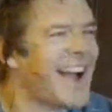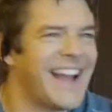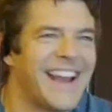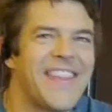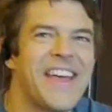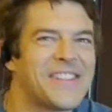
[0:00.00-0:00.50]

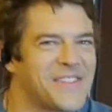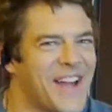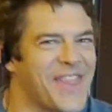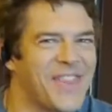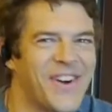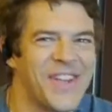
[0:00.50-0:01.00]
That's what I
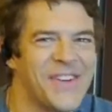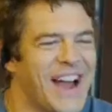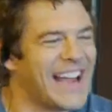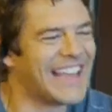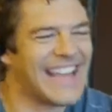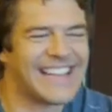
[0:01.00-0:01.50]
thought you were.
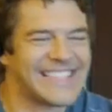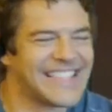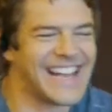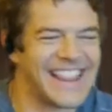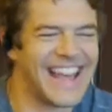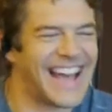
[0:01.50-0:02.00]
I can't
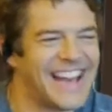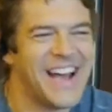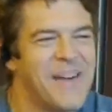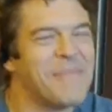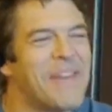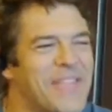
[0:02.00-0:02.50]
say that.
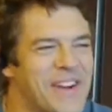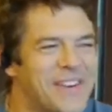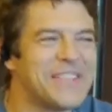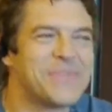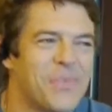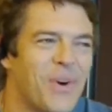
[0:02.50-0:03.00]
But there
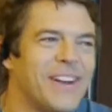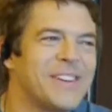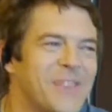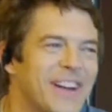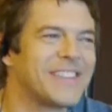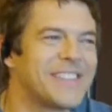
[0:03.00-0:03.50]
is one
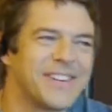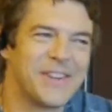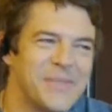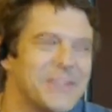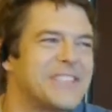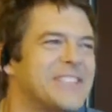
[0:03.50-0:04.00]
director
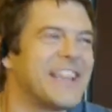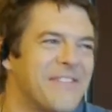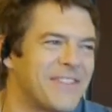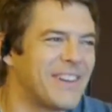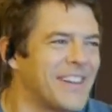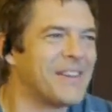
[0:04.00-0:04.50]
who was
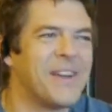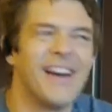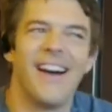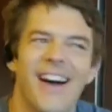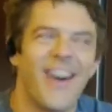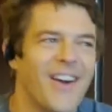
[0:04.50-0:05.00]
definitely
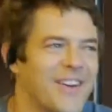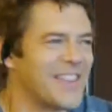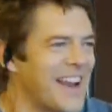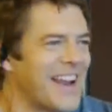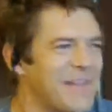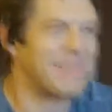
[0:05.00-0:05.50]
harder
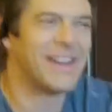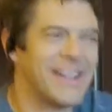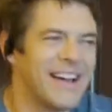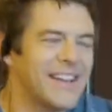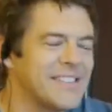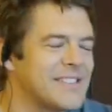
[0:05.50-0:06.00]
than anybody
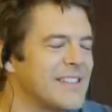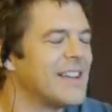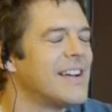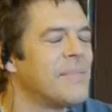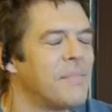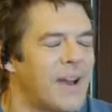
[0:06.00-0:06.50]
else,
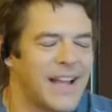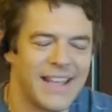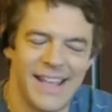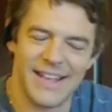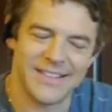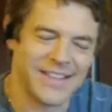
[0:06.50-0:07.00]
but I
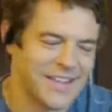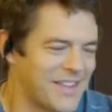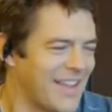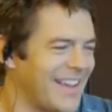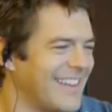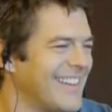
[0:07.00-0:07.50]
can't tell you
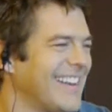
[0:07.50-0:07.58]
that.